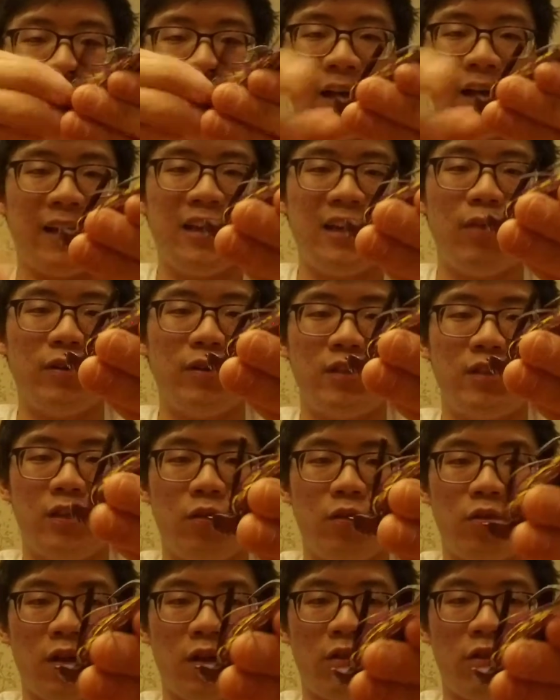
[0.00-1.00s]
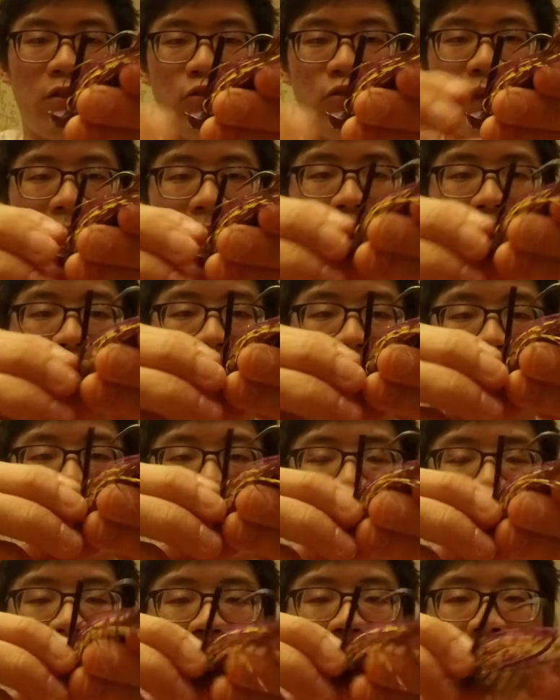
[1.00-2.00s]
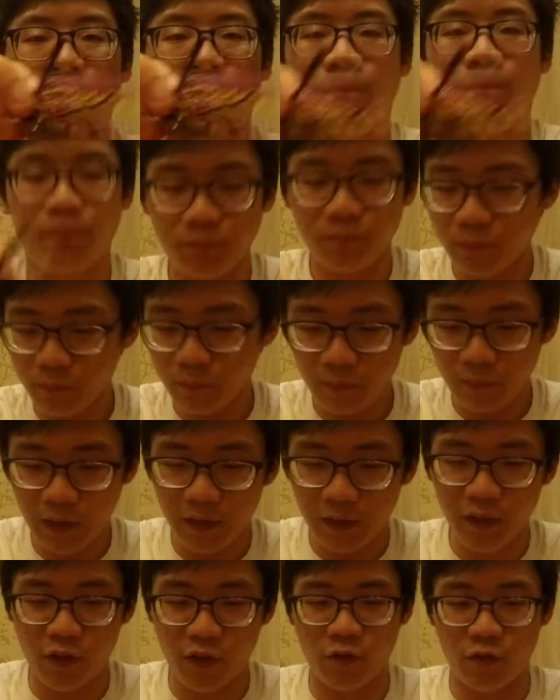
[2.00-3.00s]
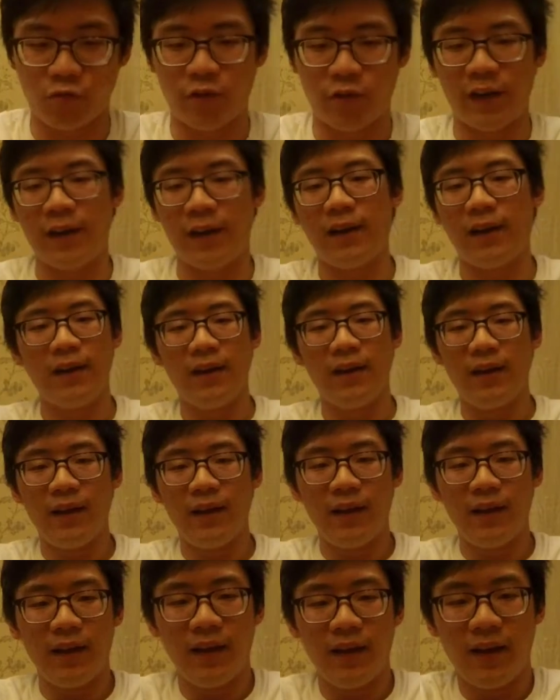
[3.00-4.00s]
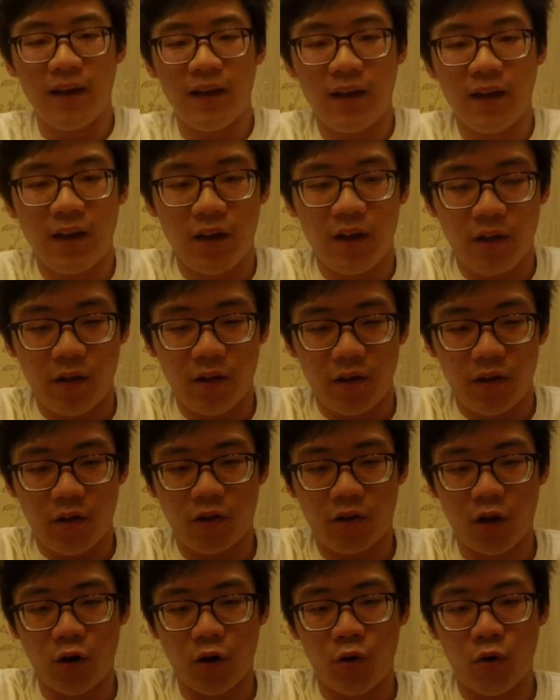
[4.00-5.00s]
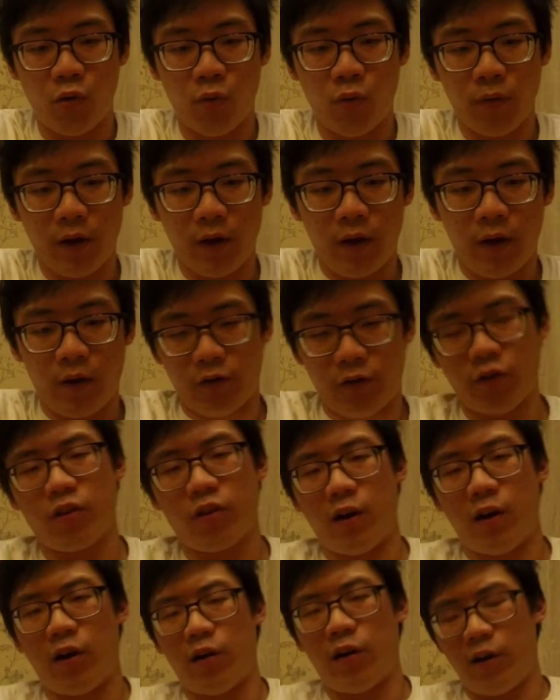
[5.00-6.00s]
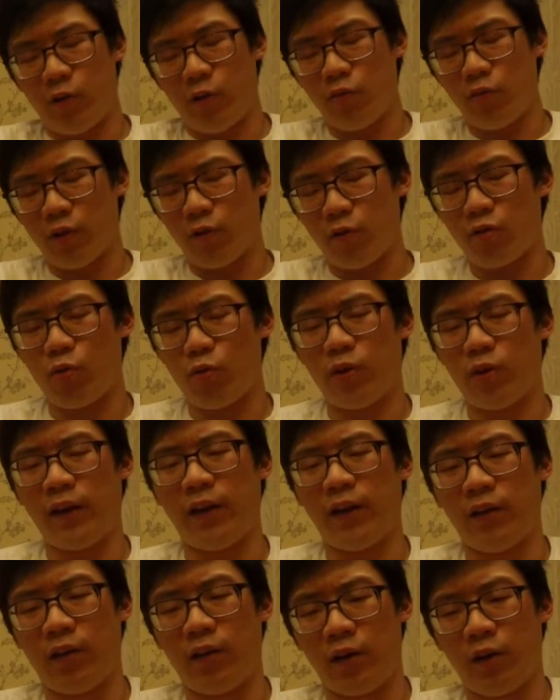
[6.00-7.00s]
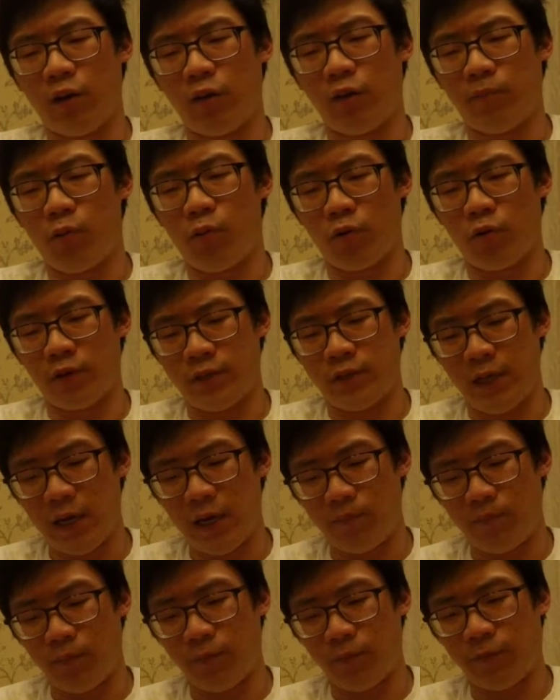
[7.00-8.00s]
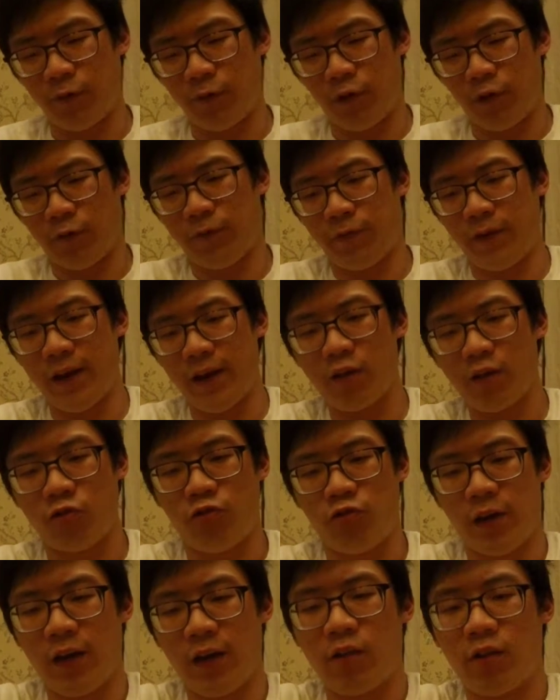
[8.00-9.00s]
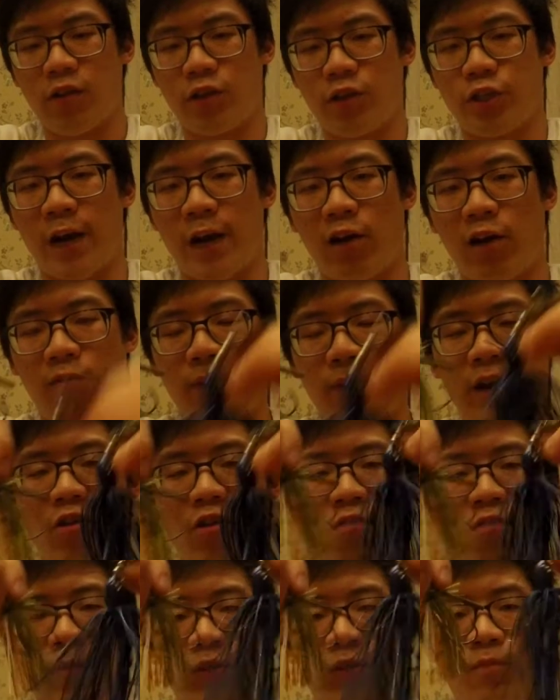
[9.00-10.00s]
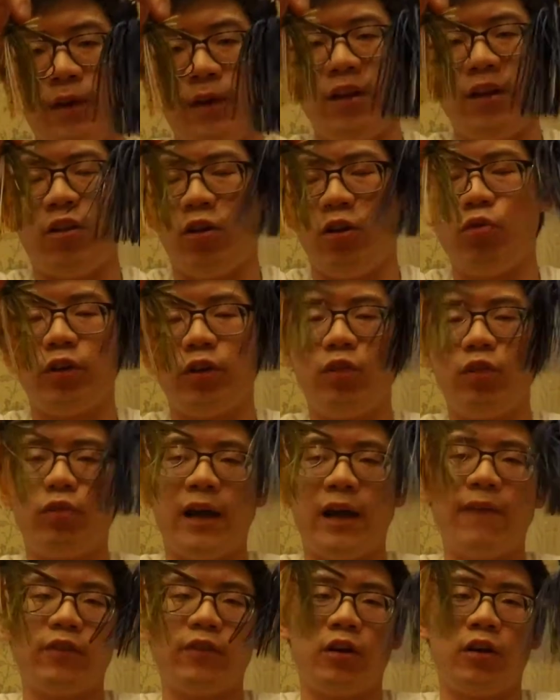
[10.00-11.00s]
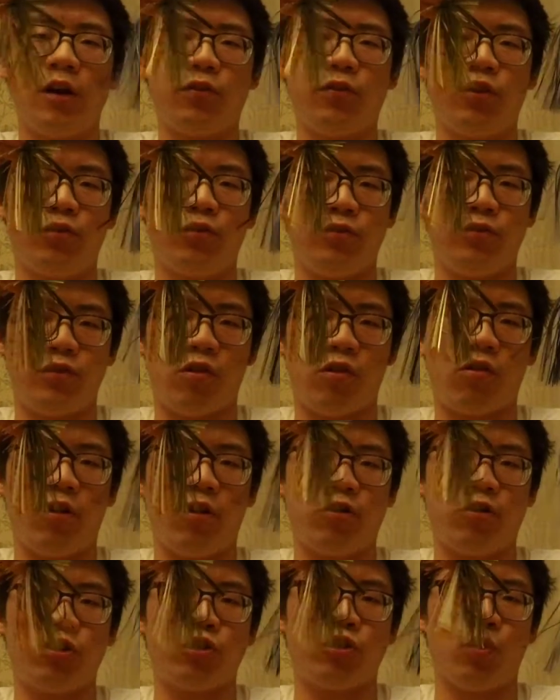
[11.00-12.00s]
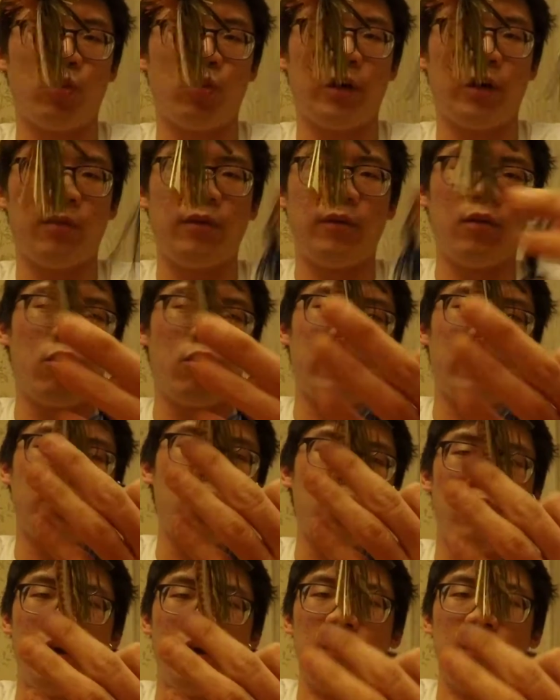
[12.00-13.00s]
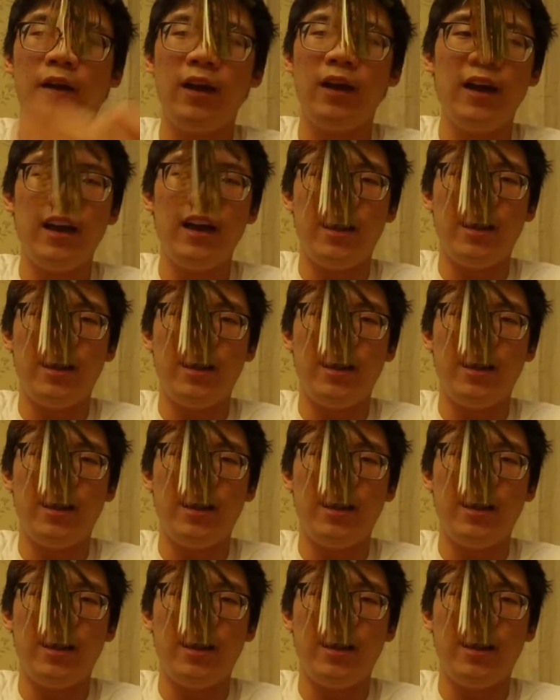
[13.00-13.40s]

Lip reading: I can't wait to use this to drag along the bottom. This is great. So, I also want another important tip for finesse jigs and chatterbaits, spinnerbaits. You don't have to cut the skirt short. I mean, they're already cut.